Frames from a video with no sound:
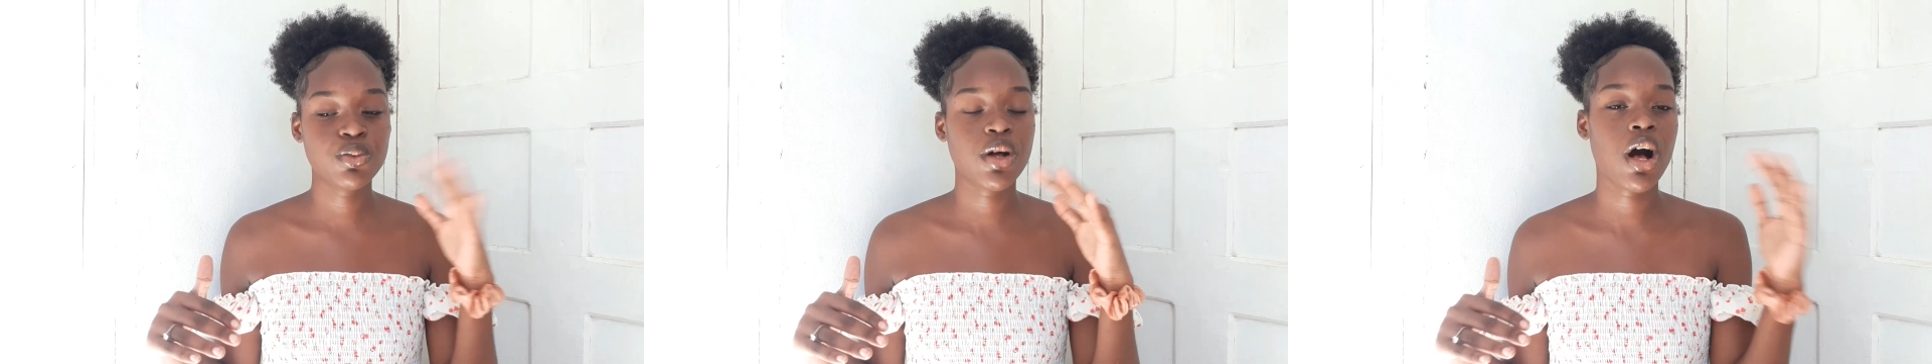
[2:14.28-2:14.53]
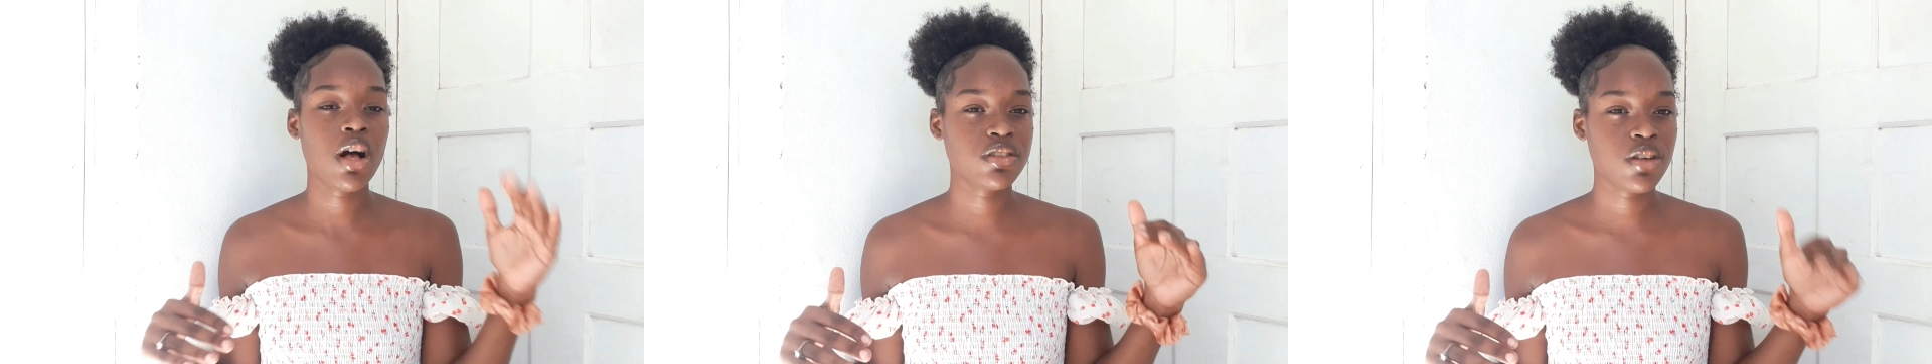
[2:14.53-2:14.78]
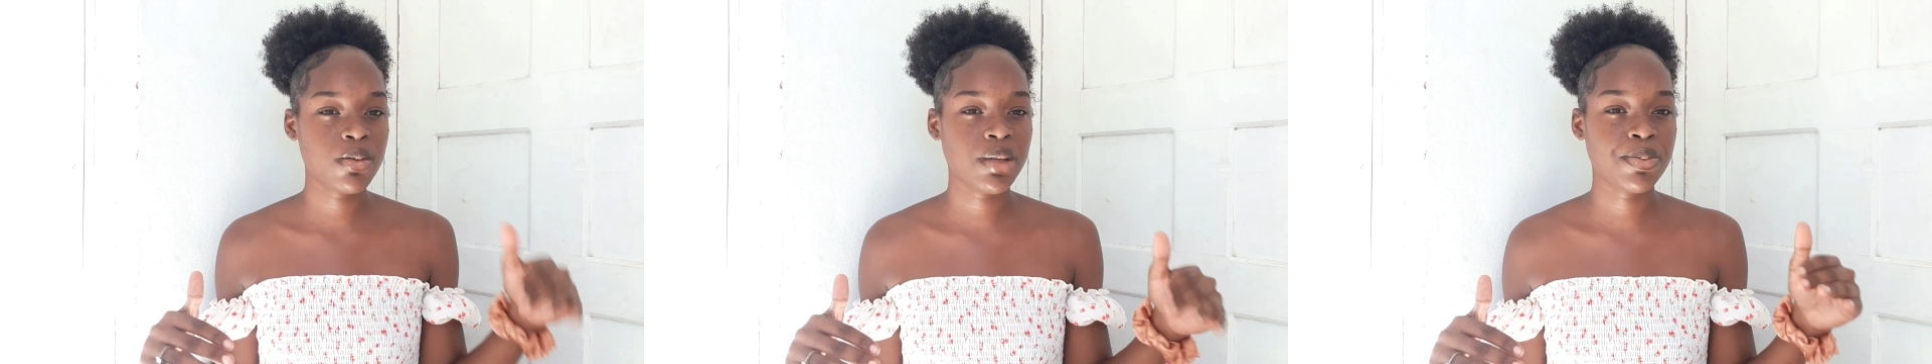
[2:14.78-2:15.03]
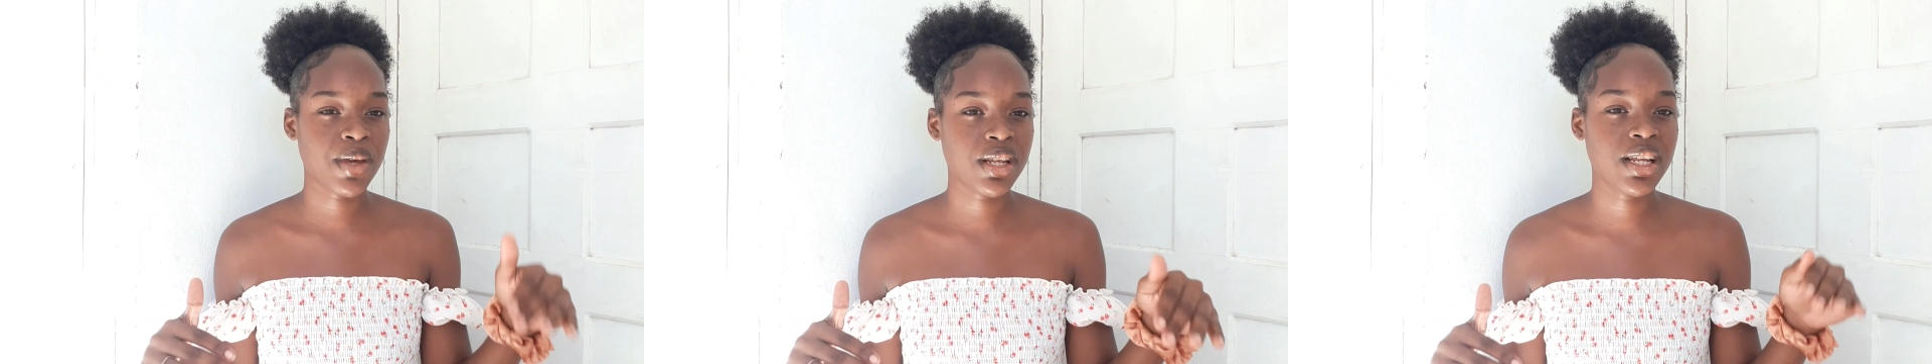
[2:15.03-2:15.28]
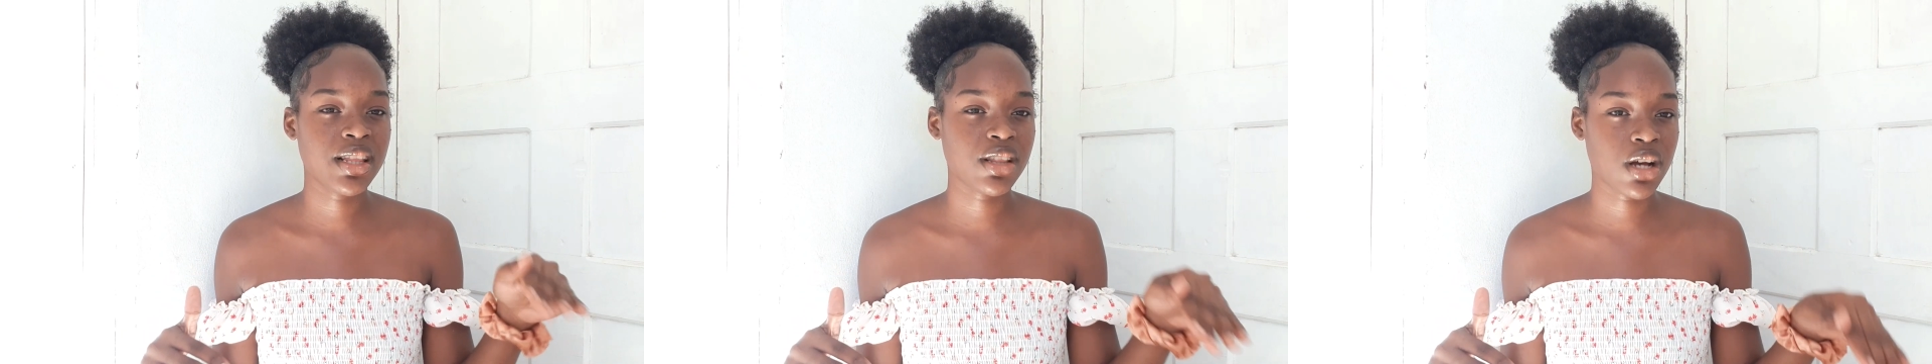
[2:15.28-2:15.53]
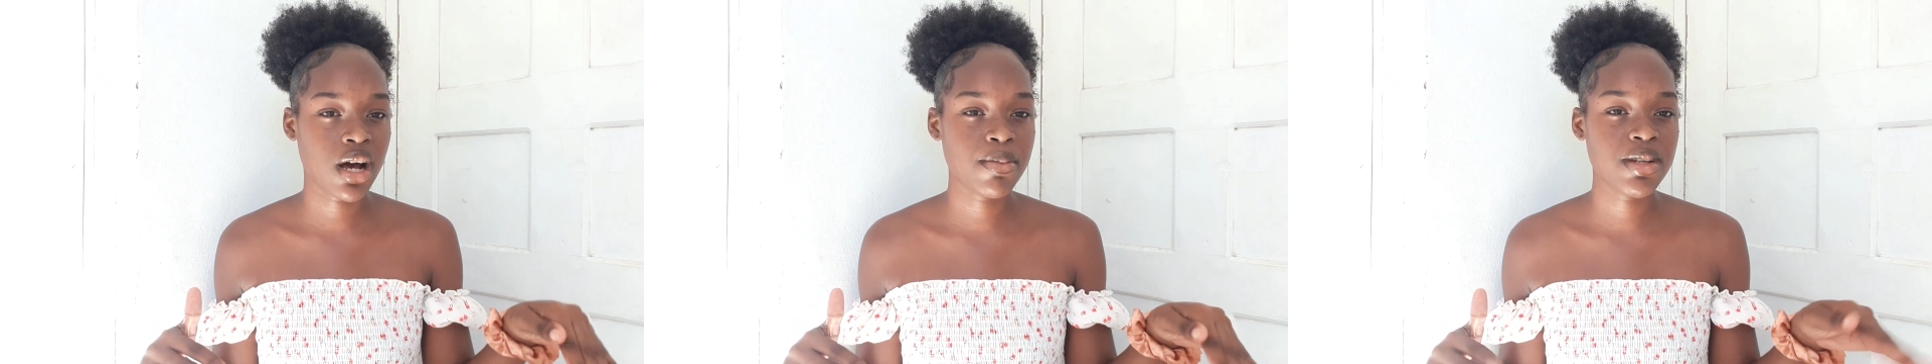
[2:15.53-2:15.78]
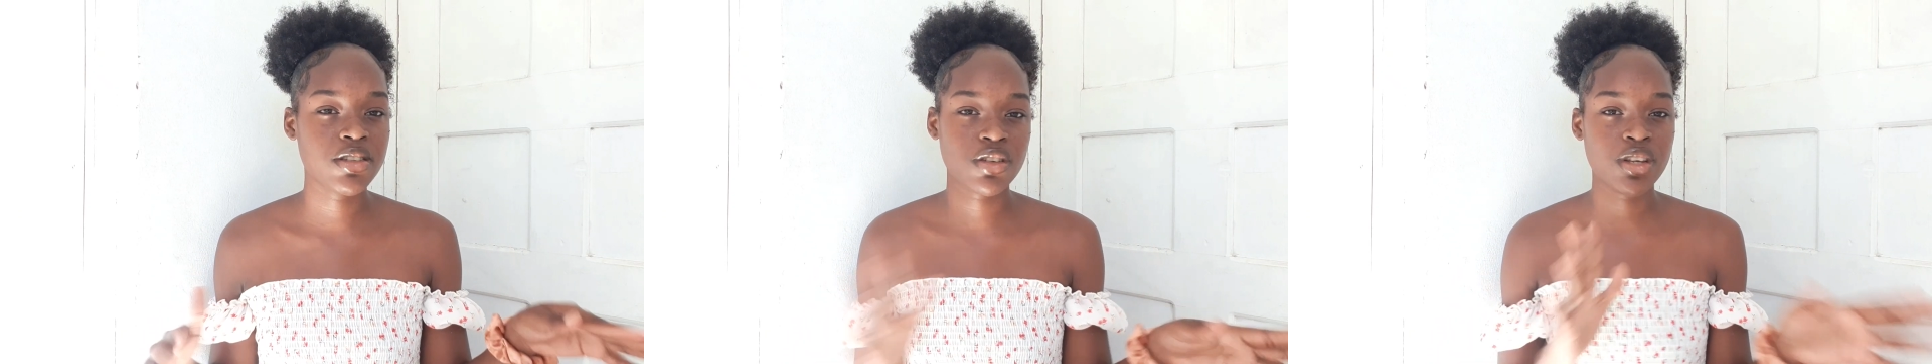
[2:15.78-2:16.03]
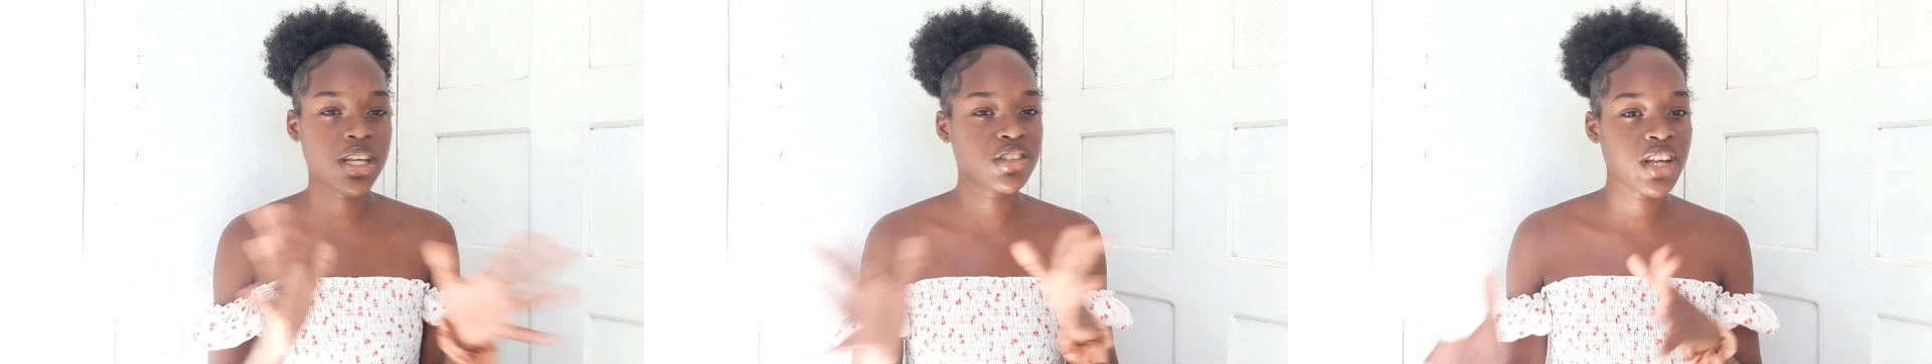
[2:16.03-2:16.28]
also be pinned in the comments, so
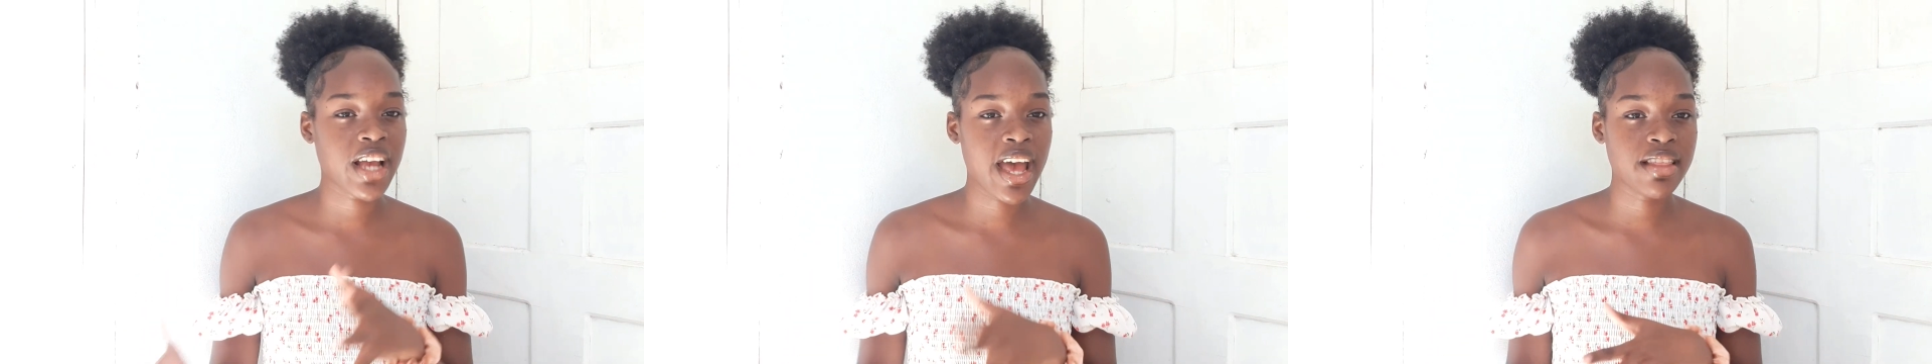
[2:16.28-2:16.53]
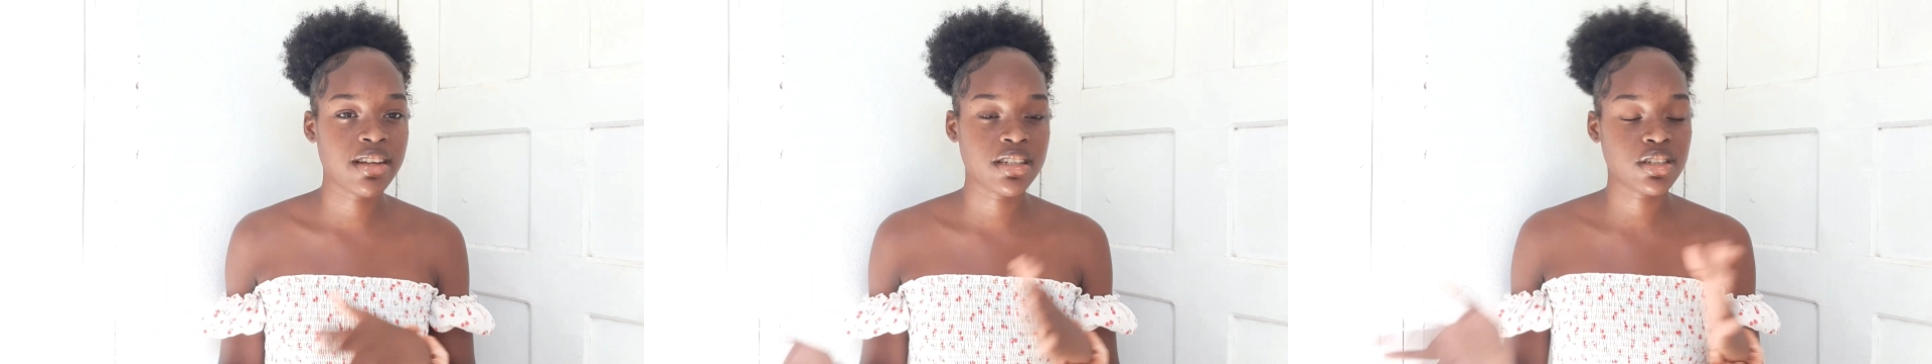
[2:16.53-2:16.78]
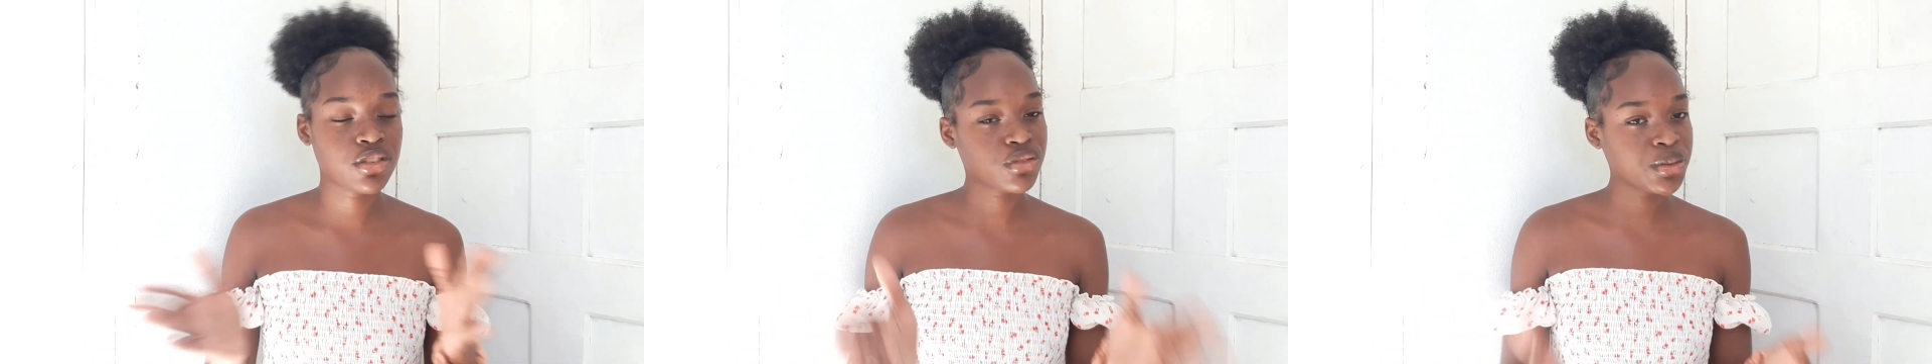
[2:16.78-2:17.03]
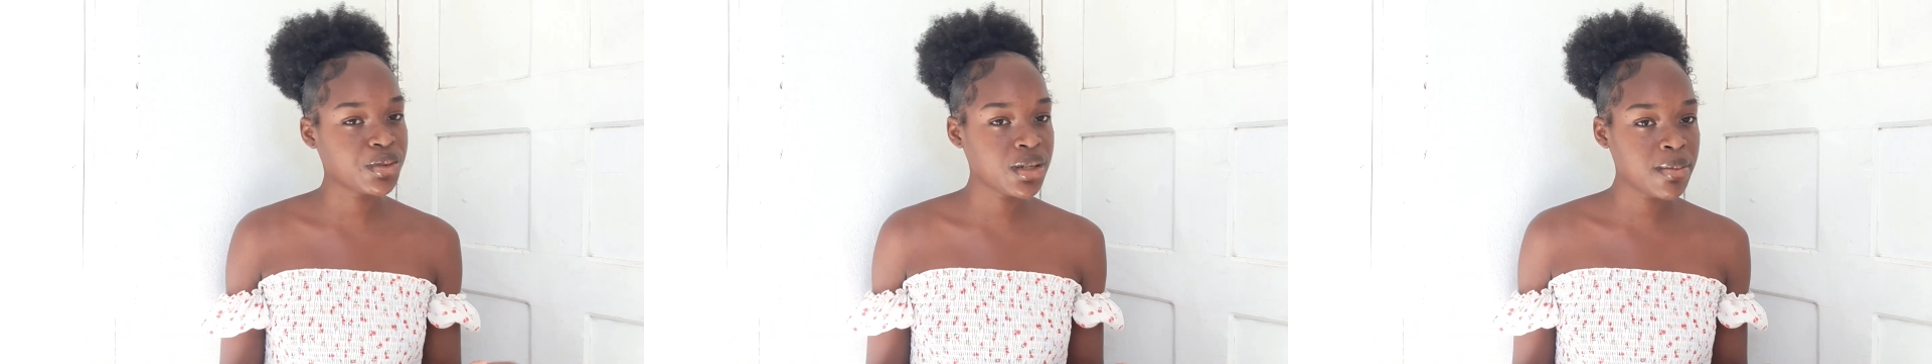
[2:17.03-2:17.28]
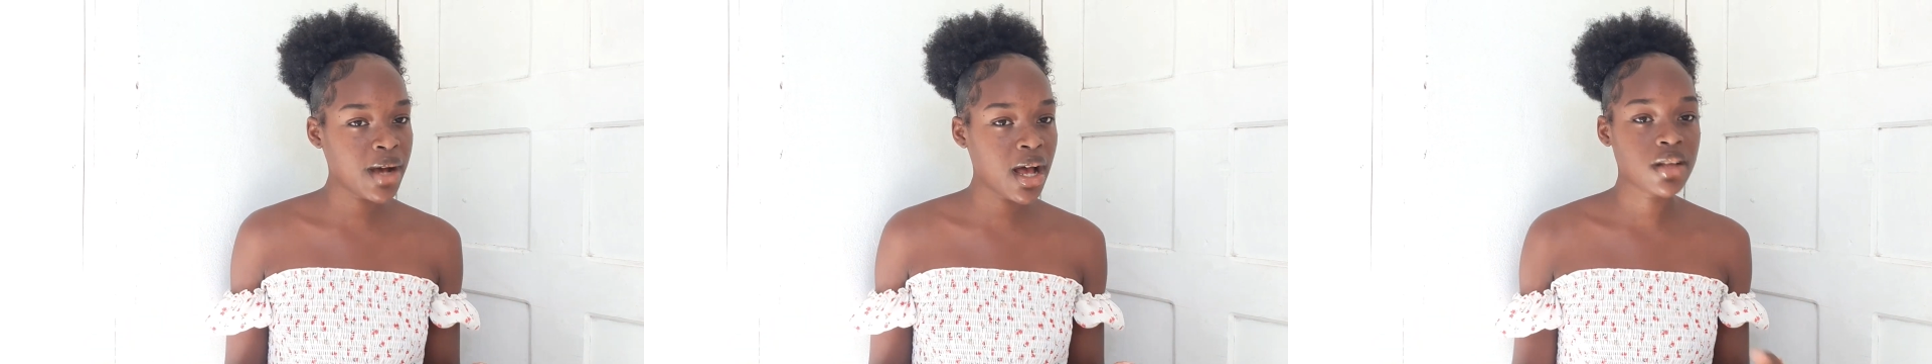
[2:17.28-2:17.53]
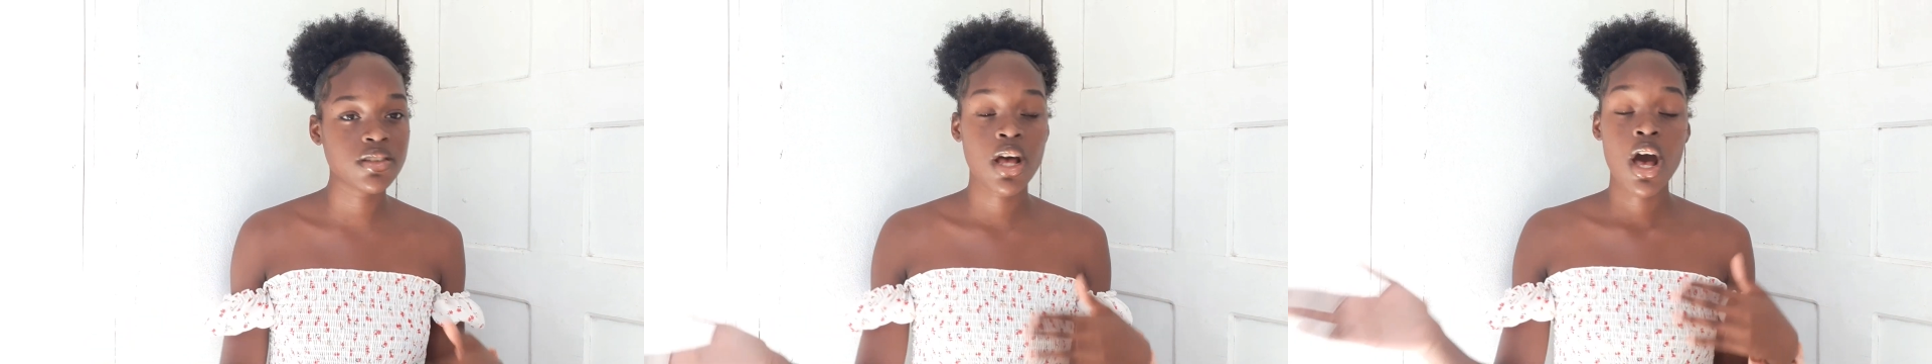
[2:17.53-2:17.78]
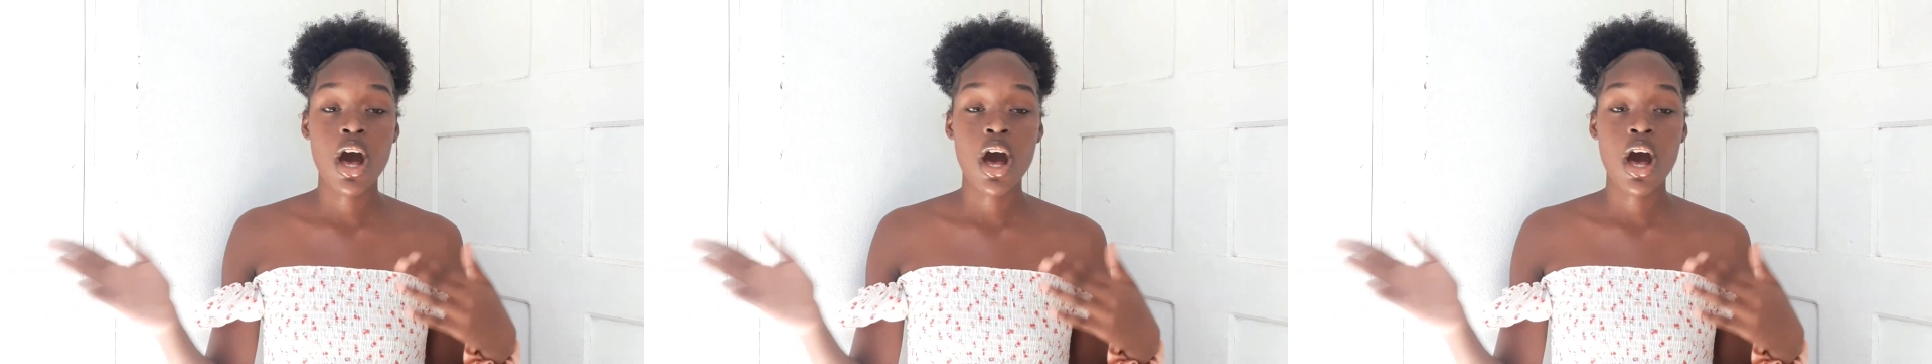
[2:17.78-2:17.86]
you can check either the description box